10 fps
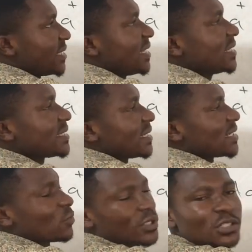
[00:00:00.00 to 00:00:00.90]
This
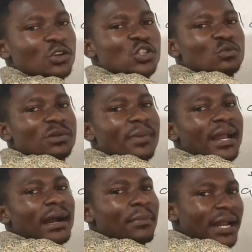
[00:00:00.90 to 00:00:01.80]
is what is going to be my
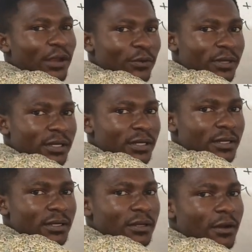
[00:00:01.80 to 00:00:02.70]
carbanion.
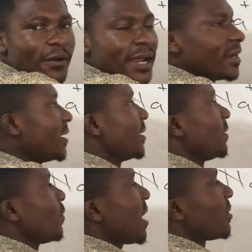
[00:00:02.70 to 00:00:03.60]
Alright.
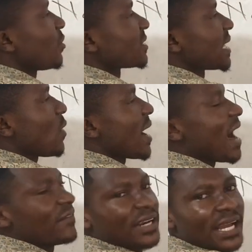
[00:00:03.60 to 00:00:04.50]
Why? Because now I
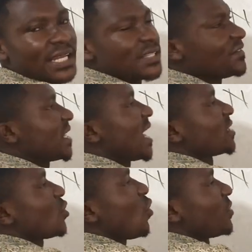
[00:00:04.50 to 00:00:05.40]
have a negative
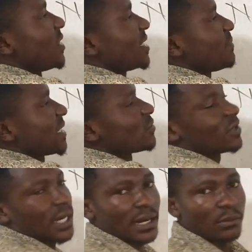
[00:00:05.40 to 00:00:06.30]
charge on this
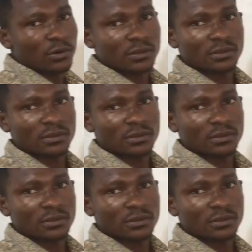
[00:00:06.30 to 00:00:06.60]
particular carbon.